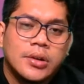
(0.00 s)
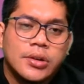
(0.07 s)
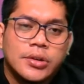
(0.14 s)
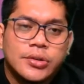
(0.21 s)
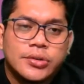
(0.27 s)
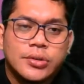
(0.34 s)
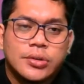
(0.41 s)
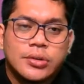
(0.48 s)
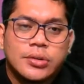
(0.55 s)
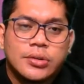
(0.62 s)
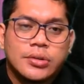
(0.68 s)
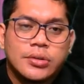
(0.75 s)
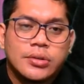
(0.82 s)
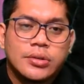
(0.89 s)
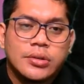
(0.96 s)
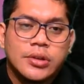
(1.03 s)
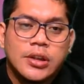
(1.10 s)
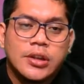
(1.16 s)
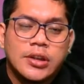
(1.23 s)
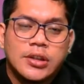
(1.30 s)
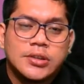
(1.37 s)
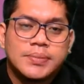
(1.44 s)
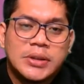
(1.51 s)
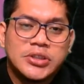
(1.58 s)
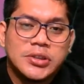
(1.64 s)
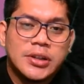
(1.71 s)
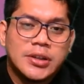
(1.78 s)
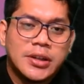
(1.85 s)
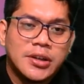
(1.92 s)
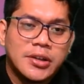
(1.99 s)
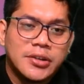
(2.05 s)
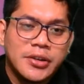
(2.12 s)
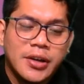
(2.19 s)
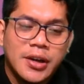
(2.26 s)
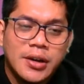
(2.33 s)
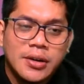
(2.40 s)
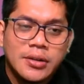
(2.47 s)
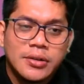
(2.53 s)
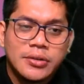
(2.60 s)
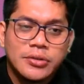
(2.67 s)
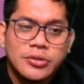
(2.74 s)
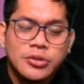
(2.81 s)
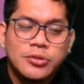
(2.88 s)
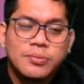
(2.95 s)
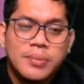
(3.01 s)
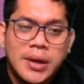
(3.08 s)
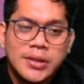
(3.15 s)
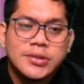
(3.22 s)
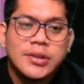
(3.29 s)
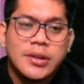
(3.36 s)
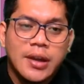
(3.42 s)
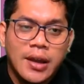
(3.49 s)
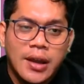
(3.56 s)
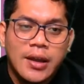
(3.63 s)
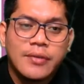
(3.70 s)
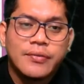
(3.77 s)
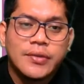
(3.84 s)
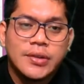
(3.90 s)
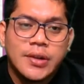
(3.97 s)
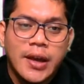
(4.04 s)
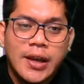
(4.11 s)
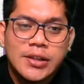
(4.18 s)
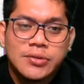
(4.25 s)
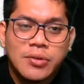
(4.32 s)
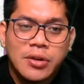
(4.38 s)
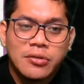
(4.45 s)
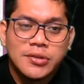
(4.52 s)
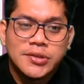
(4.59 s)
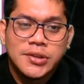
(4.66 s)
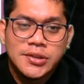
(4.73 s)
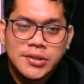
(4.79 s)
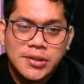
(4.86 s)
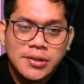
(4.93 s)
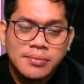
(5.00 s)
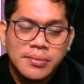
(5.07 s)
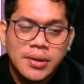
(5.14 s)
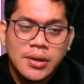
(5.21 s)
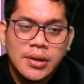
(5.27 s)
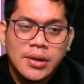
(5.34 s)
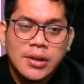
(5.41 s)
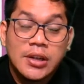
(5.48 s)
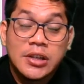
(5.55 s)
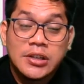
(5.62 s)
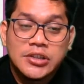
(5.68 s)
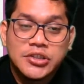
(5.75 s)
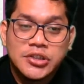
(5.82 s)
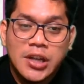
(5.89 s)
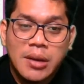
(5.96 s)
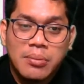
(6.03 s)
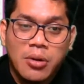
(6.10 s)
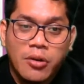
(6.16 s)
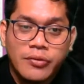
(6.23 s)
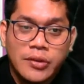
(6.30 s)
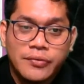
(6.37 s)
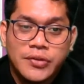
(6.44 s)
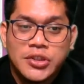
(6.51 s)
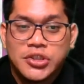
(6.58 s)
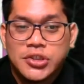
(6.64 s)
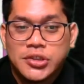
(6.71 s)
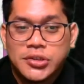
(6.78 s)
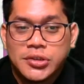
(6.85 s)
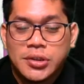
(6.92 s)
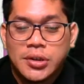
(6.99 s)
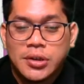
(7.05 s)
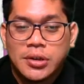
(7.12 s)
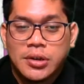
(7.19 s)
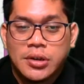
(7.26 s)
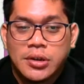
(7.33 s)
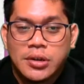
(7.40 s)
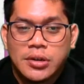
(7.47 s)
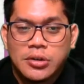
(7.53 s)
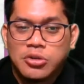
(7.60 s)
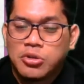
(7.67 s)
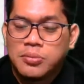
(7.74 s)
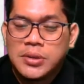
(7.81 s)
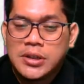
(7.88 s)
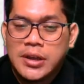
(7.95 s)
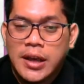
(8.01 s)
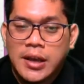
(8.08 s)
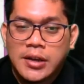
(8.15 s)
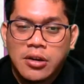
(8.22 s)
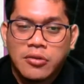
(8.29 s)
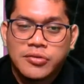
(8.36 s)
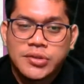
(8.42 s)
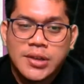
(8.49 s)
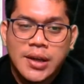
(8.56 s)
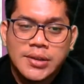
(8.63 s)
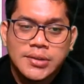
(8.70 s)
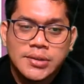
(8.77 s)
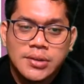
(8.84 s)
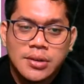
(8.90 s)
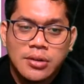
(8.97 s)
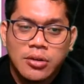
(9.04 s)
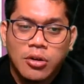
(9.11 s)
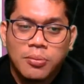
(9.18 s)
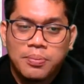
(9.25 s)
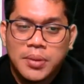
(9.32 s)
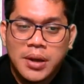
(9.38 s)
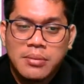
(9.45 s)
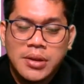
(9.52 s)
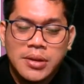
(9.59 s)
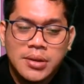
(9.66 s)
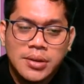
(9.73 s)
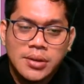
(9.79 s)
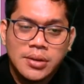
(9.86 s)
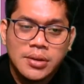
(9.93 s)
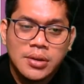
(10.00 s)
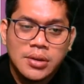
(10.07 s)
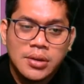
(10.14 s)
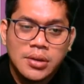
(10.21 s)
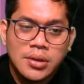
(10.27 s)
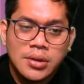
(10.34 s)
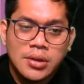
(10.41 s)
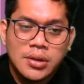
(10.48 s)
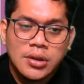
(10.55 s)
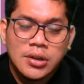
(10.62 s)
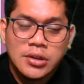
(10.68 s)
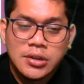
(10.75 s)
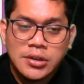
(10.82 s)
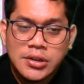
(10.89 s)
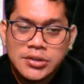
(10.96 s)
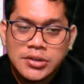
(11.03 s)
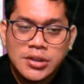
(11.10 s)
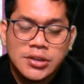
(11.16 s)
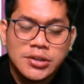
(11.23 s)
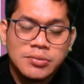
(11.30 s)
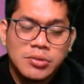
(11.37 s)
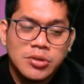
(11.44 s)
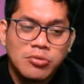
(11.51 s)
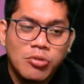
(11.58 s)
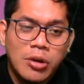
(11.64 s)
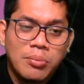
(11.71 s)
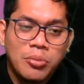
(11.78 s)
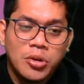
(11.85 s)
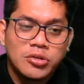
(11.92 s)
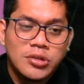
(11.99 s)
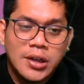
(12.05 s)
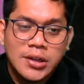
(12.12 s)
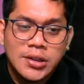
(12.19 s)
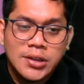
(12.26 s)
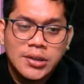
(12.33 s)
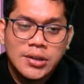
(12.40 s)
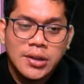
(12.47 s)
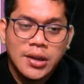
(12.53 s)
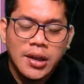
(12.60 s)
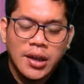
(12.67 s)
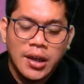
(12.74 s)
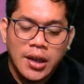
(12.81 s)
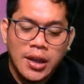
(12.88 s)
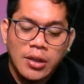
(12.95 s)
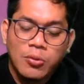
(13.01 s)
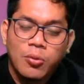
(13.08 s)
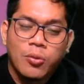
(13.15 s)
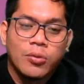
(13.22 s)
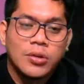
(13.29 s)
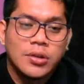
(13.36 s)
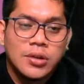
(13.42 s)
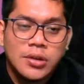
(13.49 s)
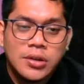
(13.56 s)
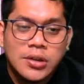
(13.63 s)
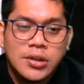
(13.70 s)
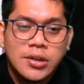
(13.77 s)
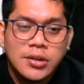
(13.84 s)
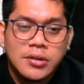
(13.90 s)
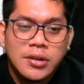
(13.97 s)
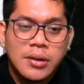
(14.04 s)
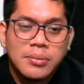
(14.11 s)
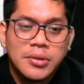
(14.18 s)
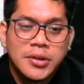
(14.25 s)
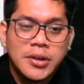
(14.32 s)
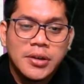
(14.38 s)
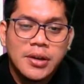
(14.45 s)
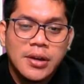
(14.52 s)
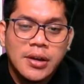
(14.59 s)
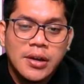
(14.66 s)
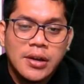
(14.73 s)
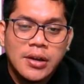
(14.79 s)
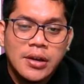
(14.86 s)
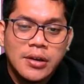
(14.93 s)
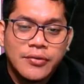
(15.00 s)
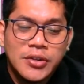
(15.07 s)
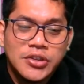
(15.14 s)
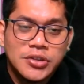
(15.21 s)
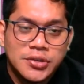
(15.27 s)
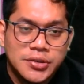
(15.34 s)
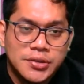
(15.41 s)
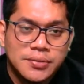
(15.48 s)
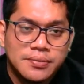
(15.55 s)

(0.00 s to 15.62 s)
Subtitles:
So in the spatial data criteria, you must have a XY coordinate system, the shape of the features, could be the area of size or perimeter, the distance between one point to another, and the neighboring features.